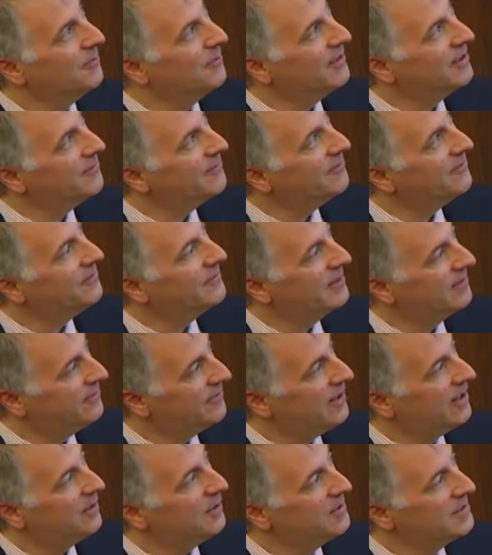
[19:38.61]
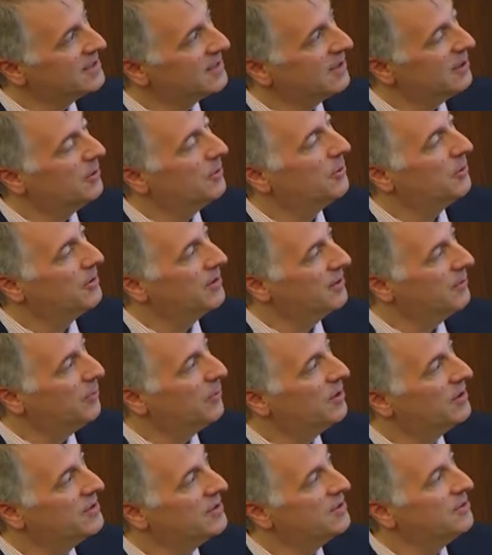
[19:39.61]
if they, they followed this cohort at
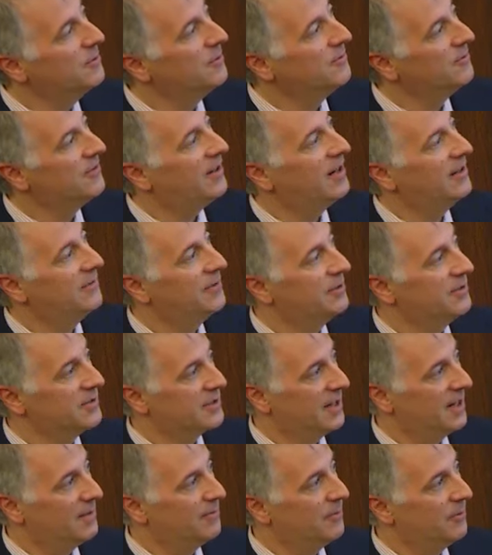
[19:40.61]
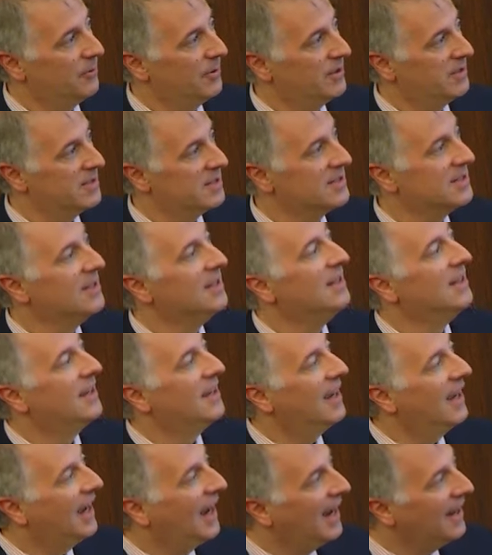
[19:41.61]
one, two, and five-year time points,
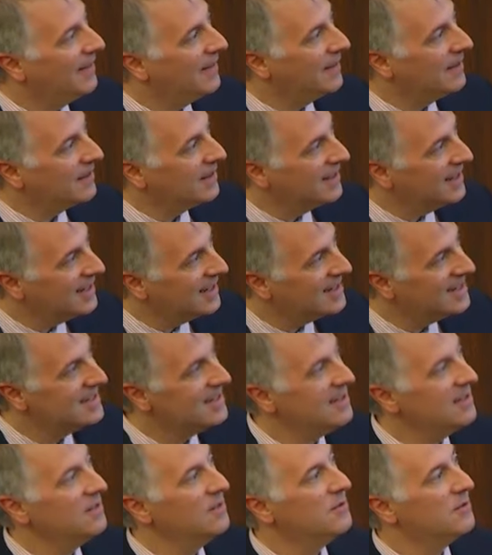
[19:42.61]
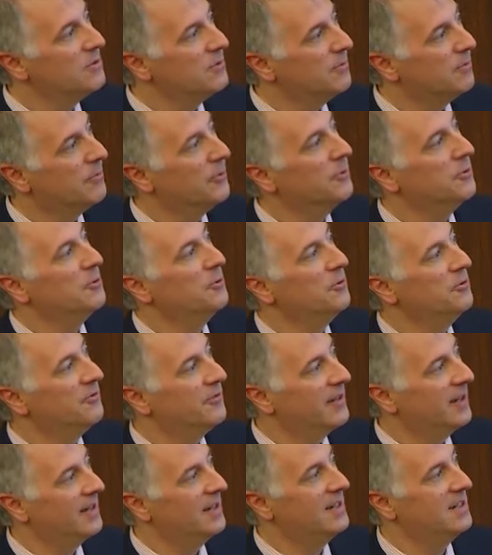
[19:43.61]
and they continued to improve
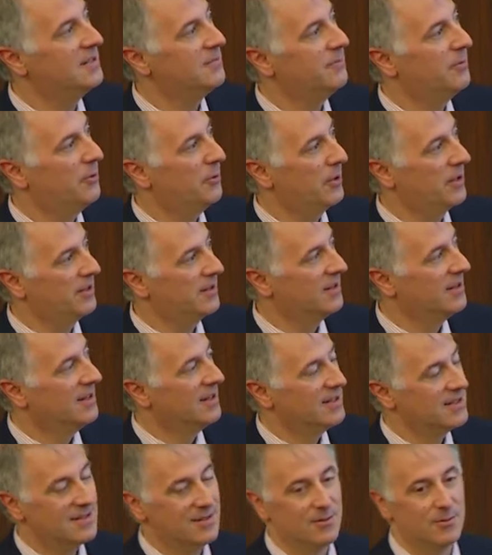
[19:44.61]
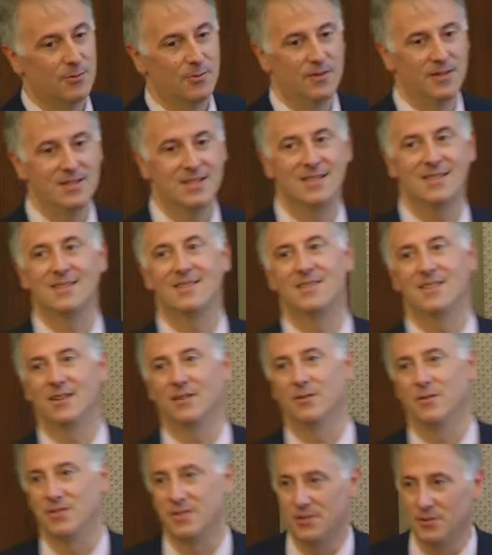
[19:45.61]
at each point. So this is the
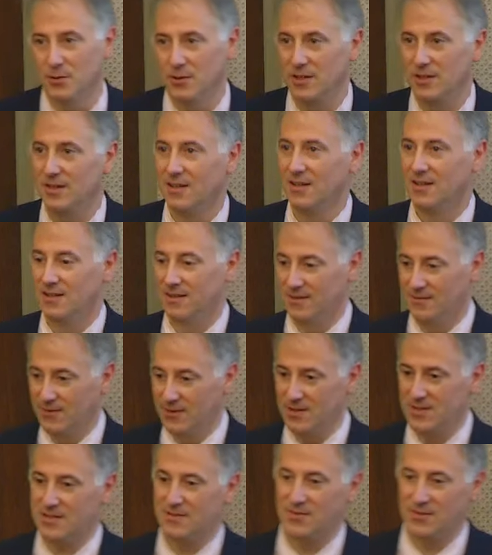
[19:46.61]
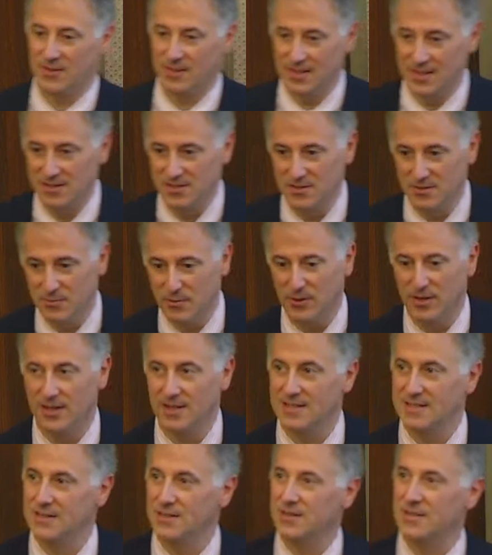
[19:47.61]
general story the very severely injured brain,
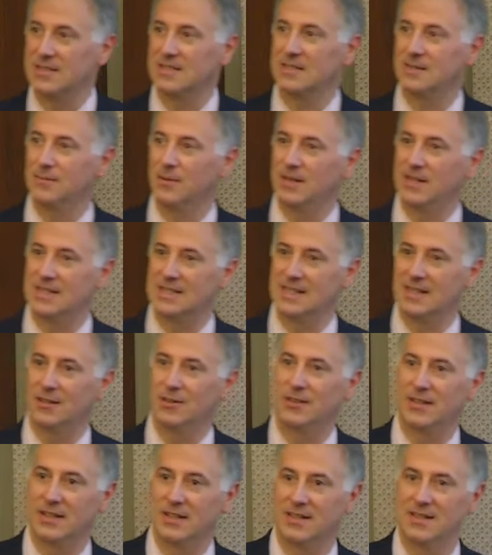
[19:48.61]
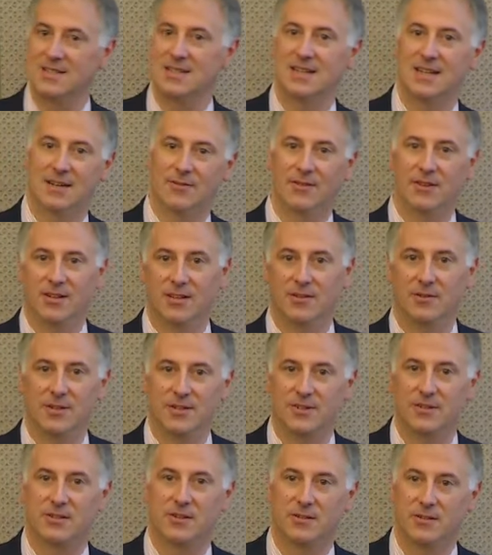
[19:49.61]
as long as somebody is healthy and doesn't have another
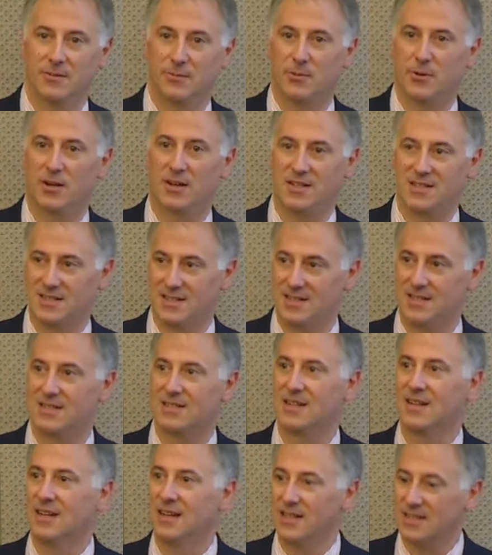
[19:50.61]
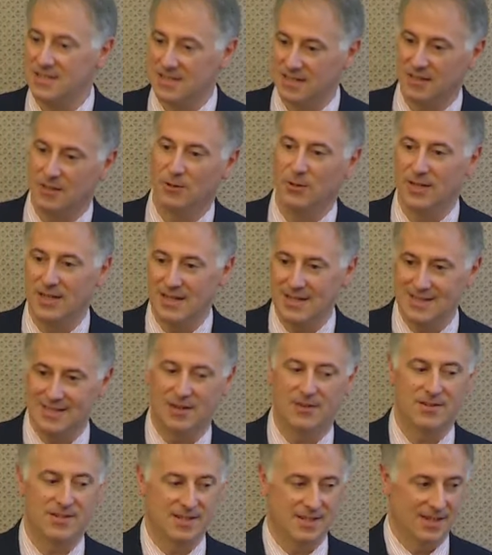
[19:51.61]
intercurrent process, slowly
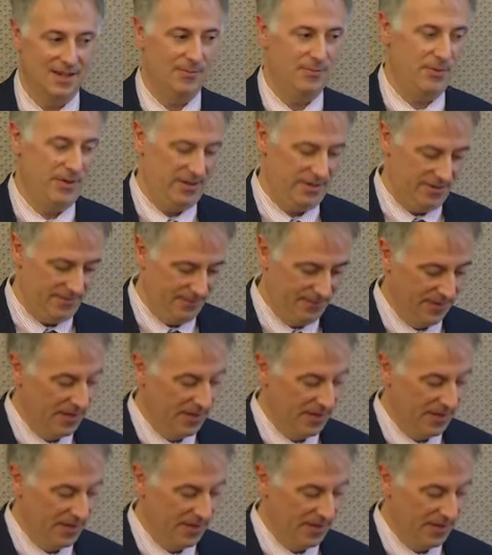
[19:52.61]
starts to get better.